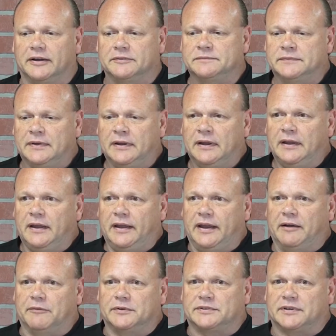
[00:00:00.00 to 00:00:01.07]
uh,
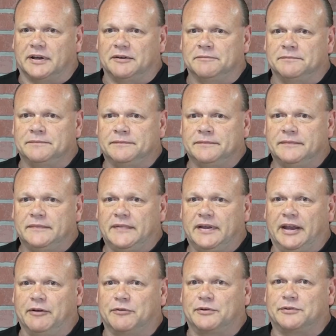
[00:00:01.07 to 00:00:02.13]
it was uh,
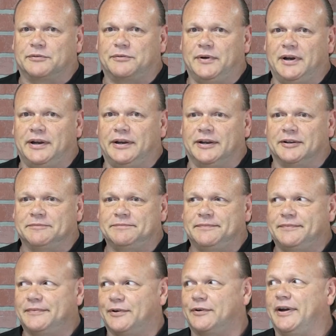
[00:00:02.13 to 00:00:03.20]
it was really uh,
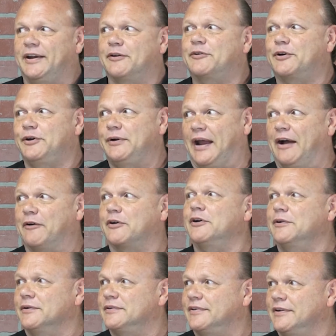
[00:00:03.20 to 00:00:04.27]
it grew
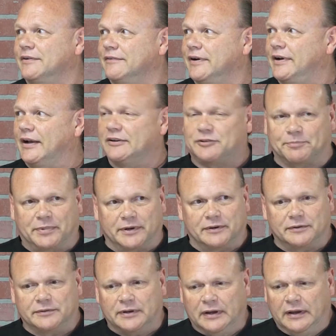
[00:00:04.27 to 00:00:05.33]
outgrew us in a way, I
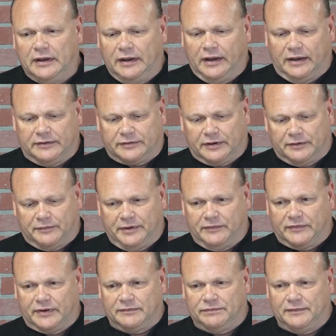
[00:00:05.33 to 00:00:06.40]
suppose, and so
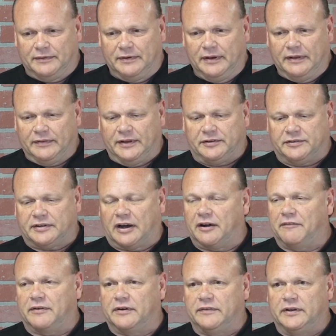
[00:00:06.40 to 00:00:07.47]
we've uh, this is
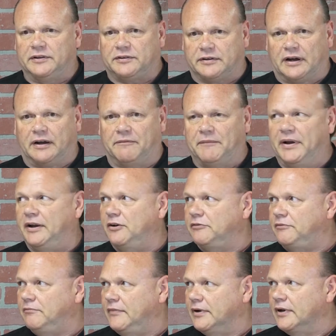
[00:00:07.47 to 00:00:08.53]
our this is our
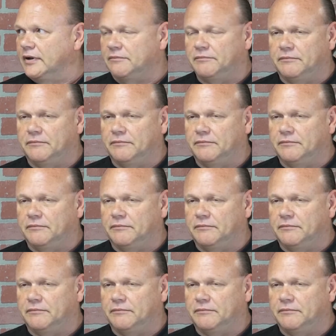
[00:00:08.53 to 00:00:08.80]
main uh,